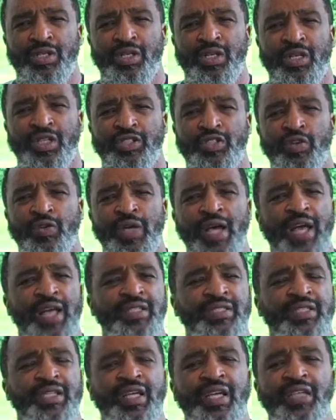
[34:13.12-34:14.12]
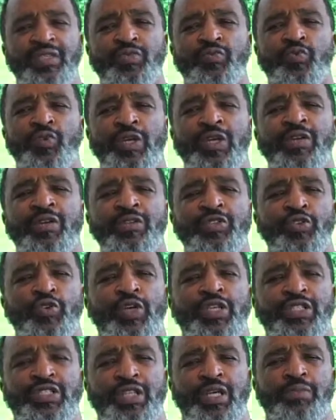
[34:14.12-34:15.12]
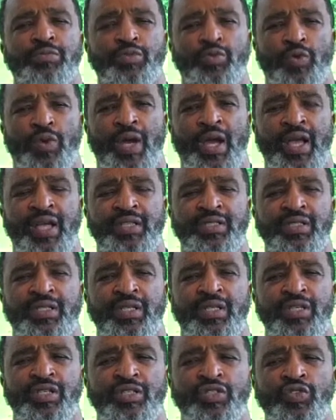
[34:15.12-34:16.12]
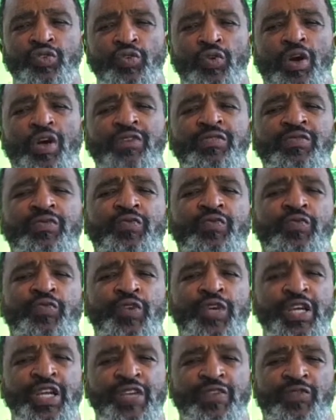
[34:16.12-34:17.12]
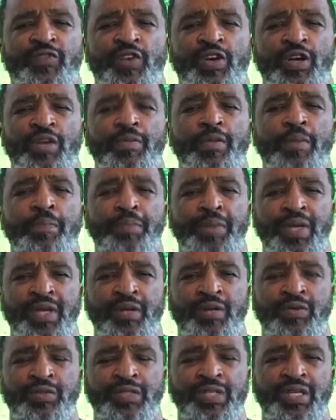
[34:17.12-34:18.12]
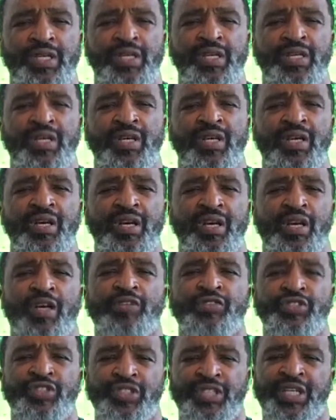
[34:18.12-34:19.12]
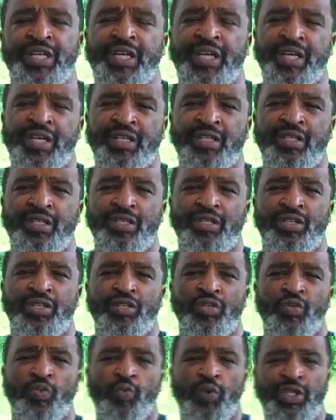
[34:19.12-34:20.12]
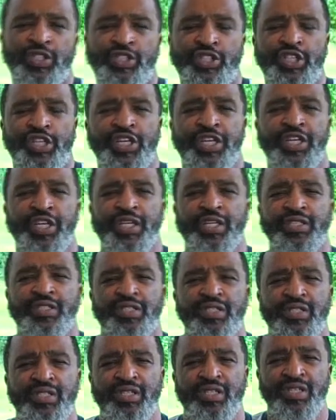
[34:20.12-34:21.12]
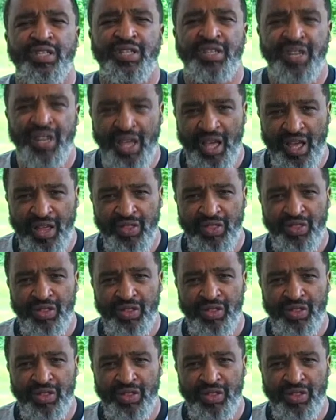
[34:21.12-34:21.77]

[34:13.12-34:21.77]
And so God says, when you accept Christ, you are freed from the penalty of sin, which is death.